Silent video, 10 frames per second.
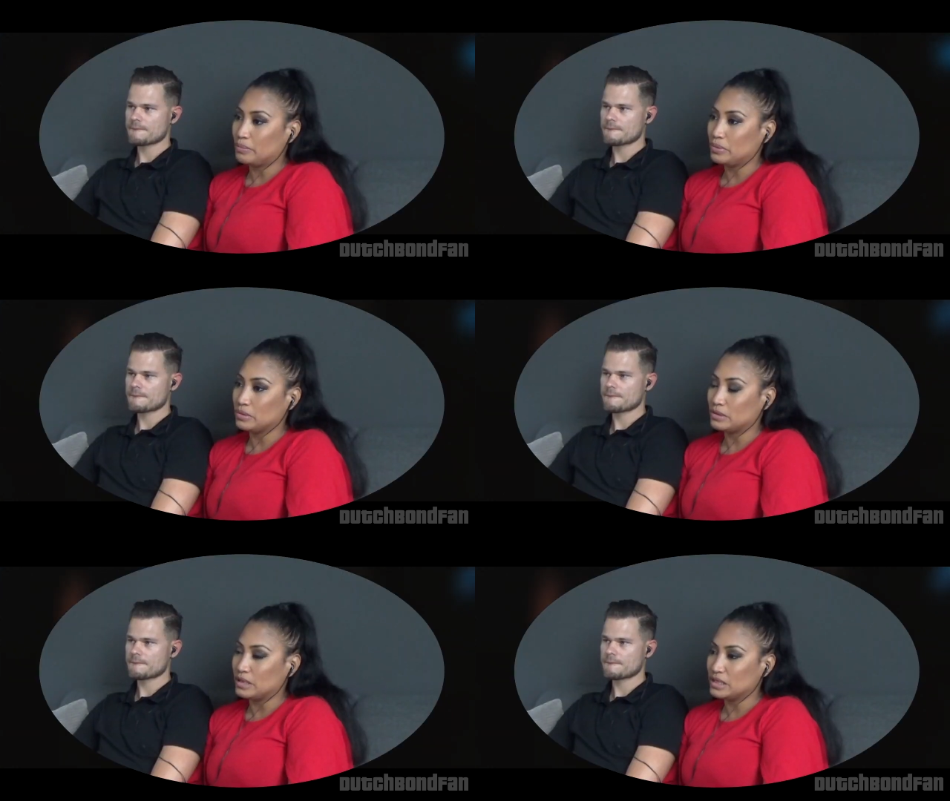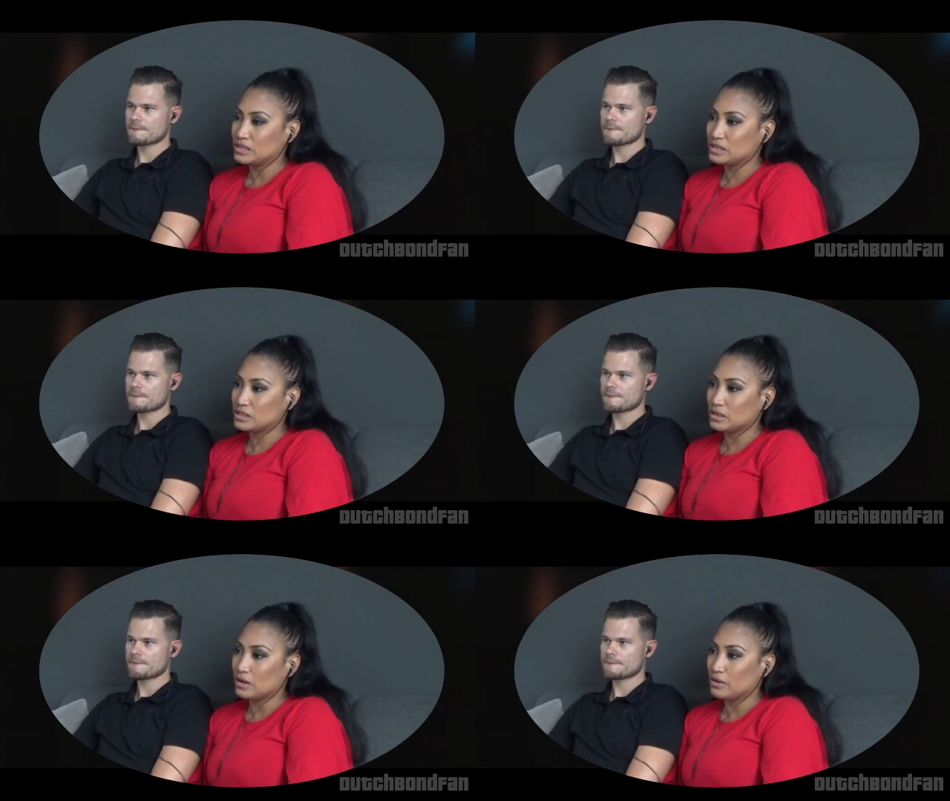Speaker 1: Put this
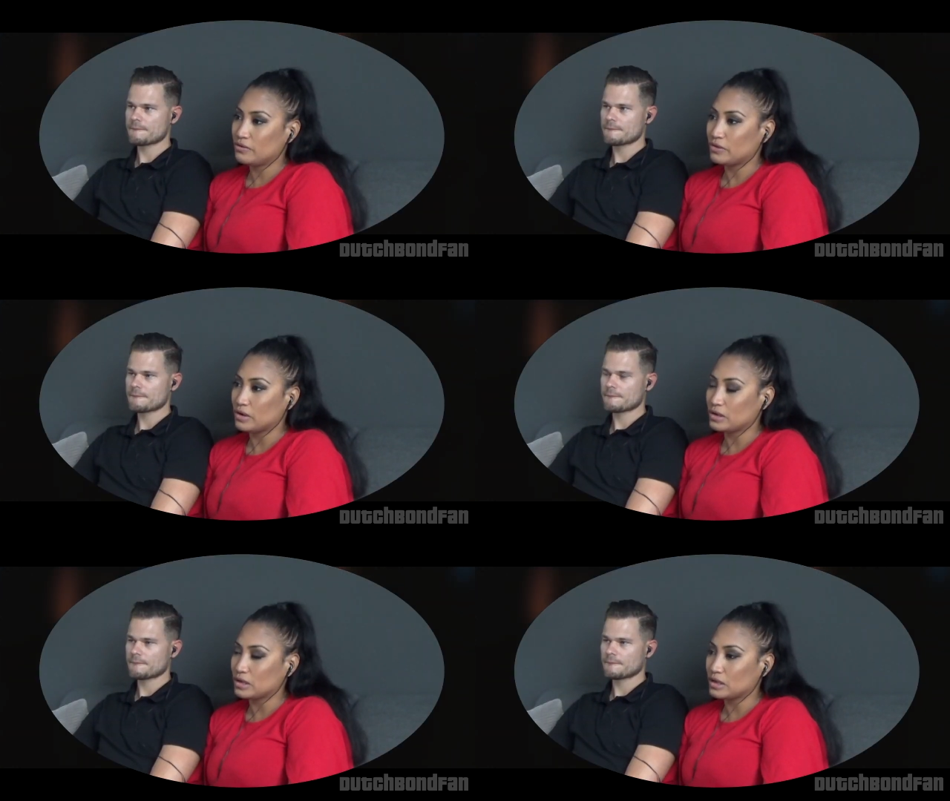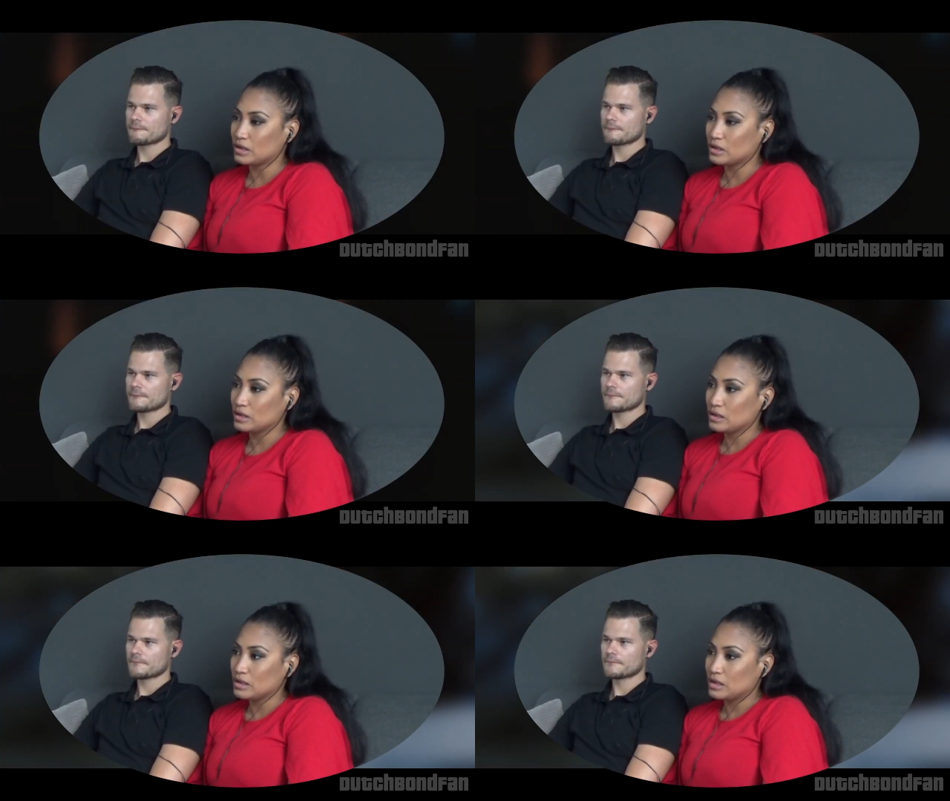over the
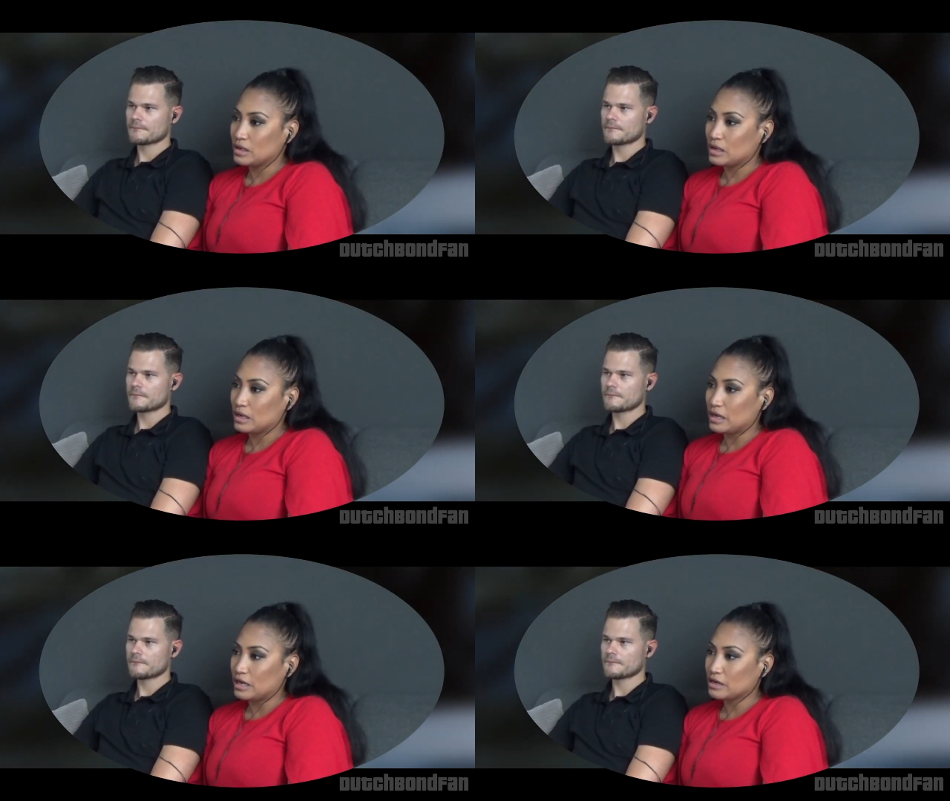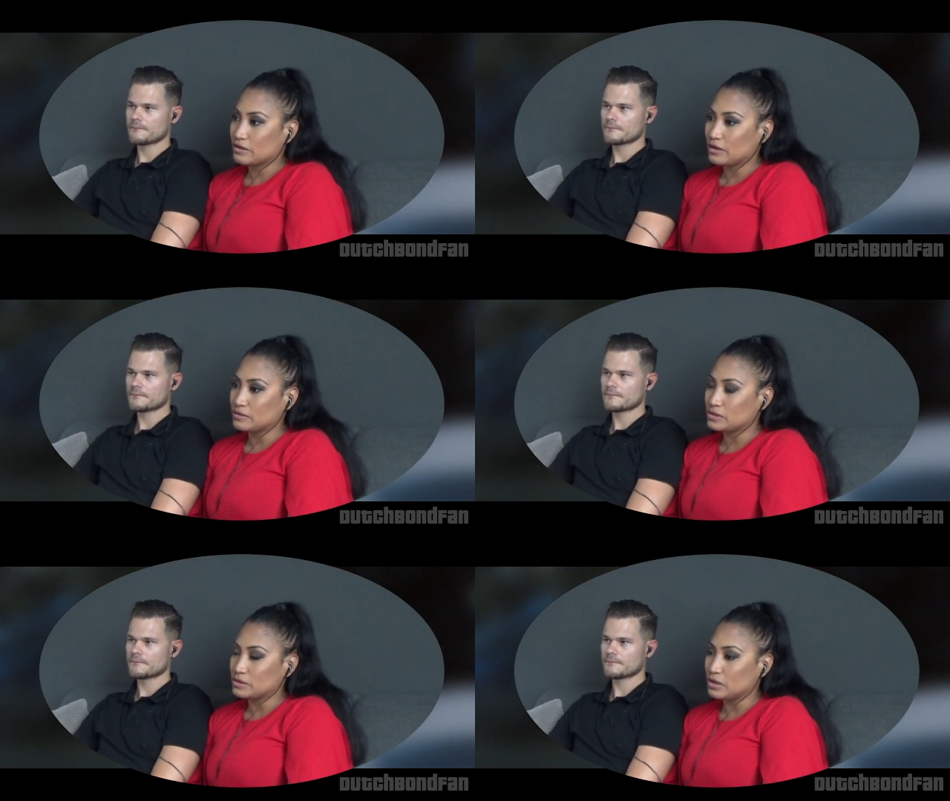
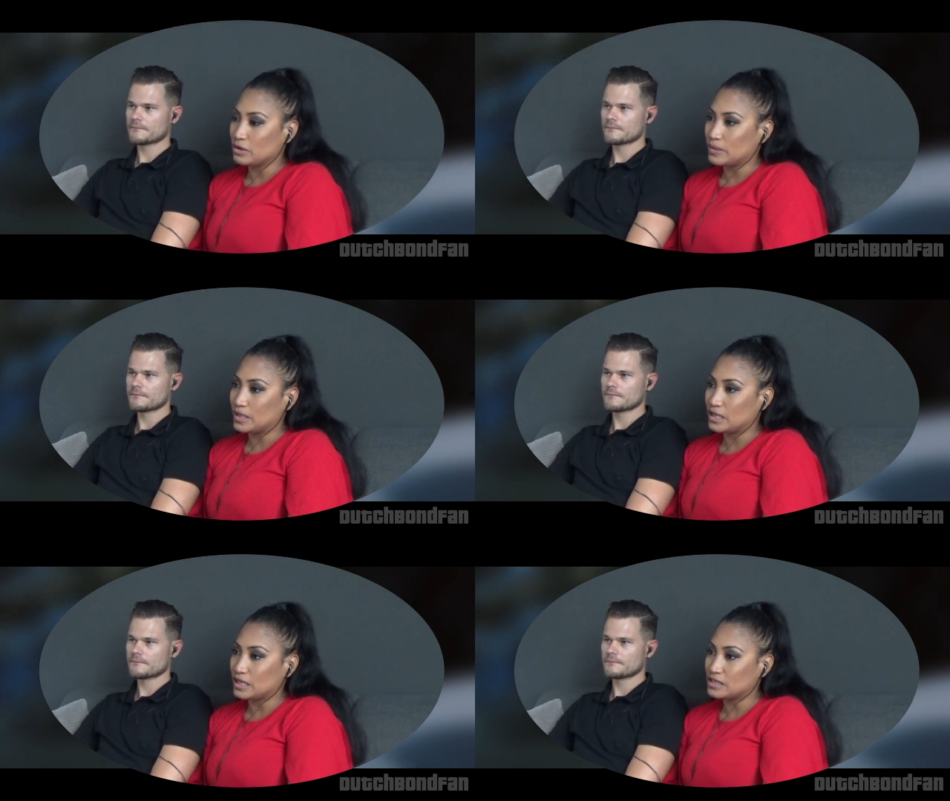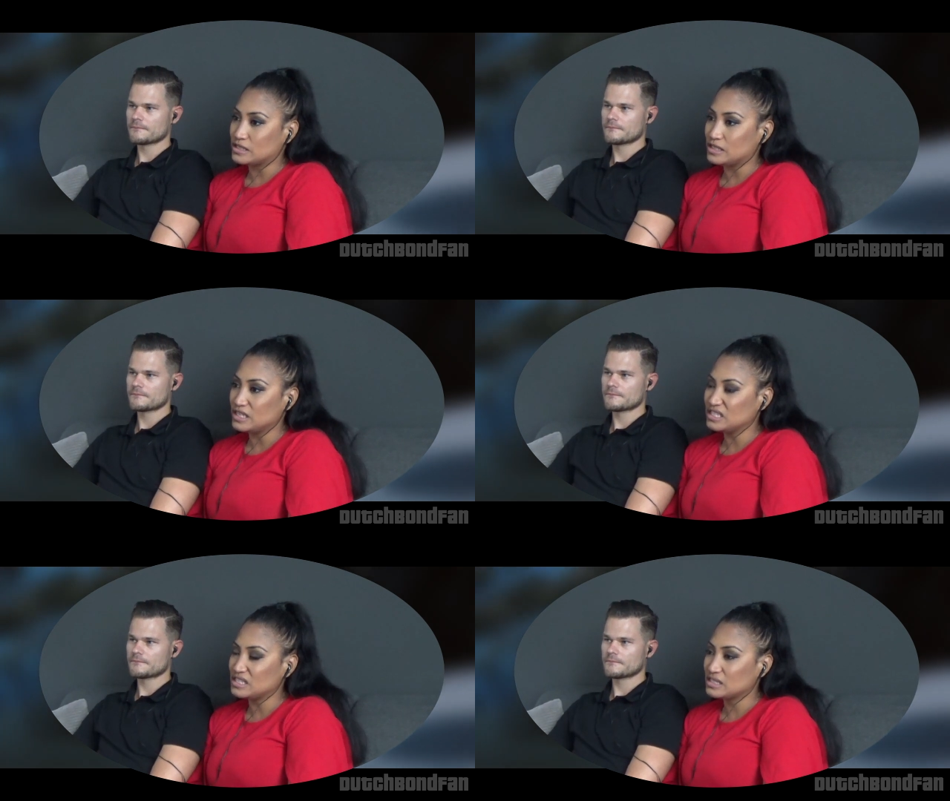aircraft so nobody can see
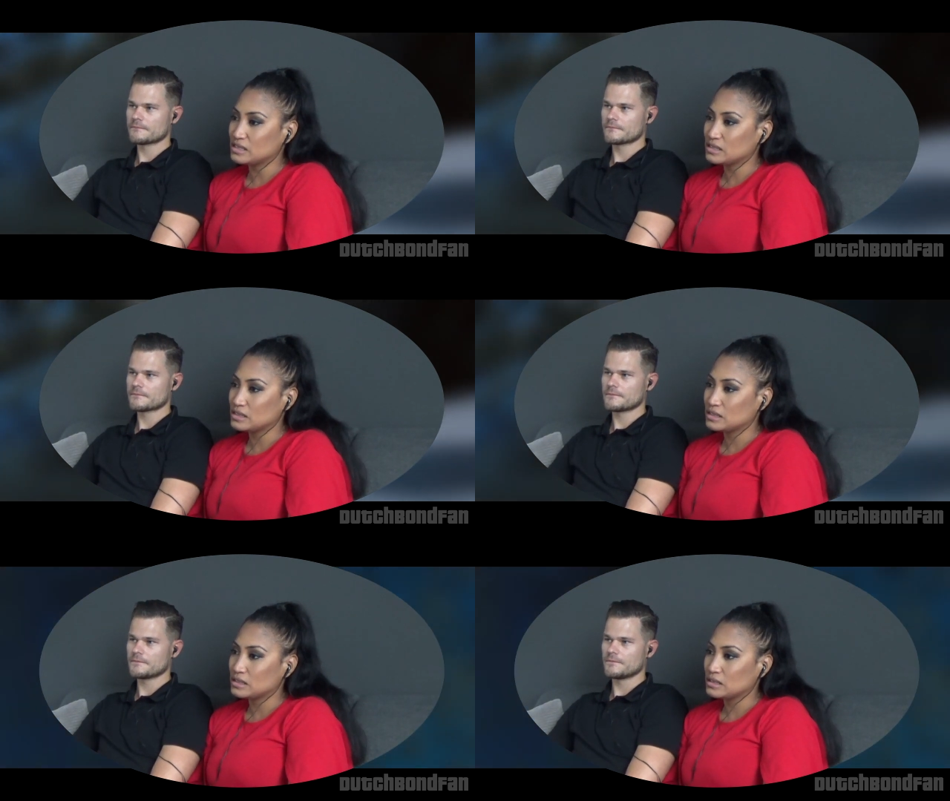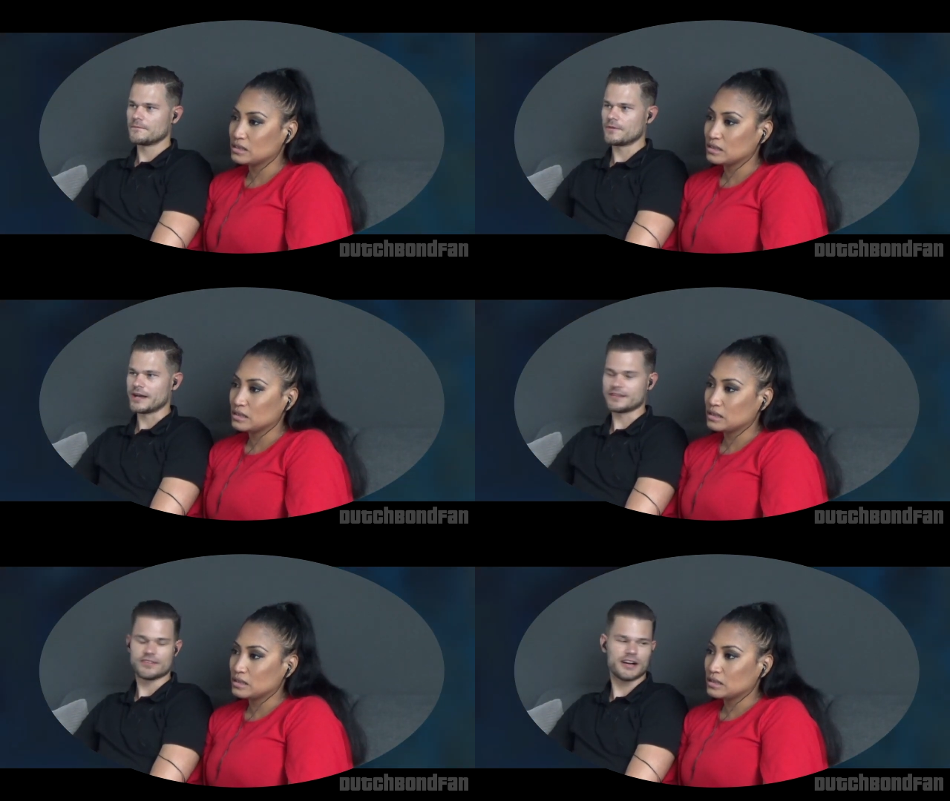it?
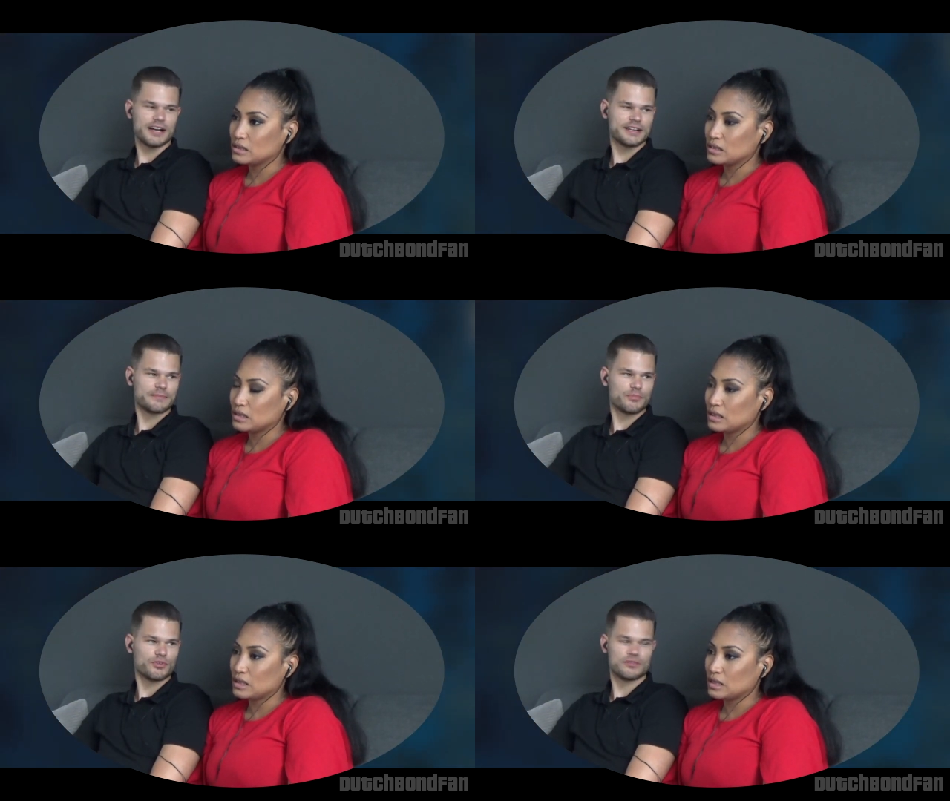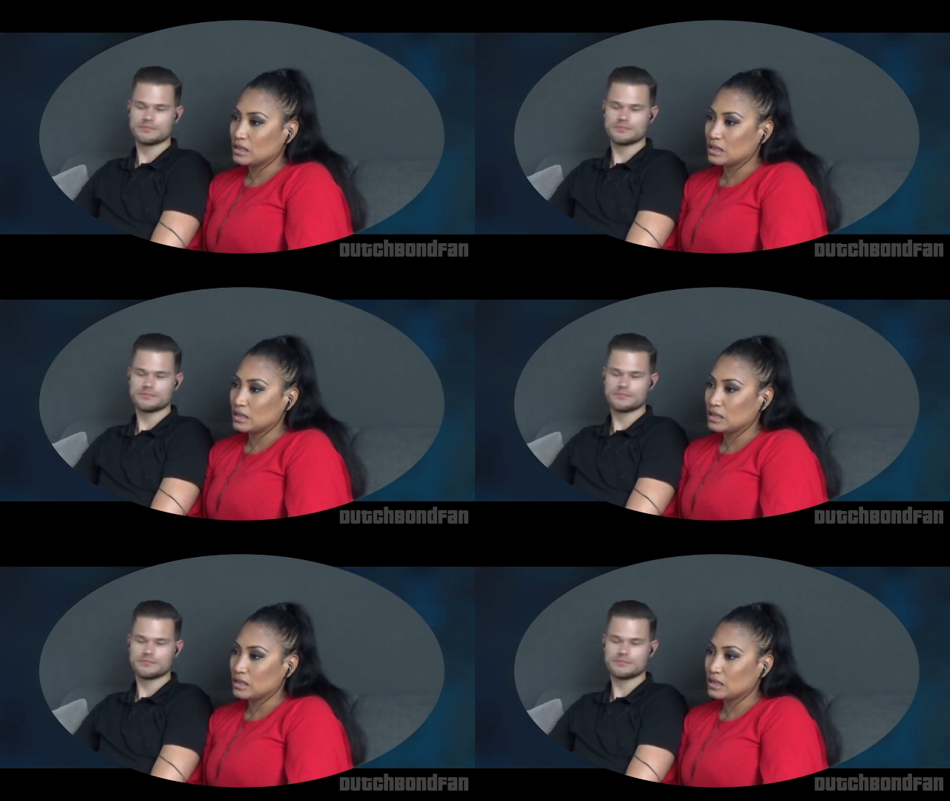
Speaker 2: Right, to hide it more.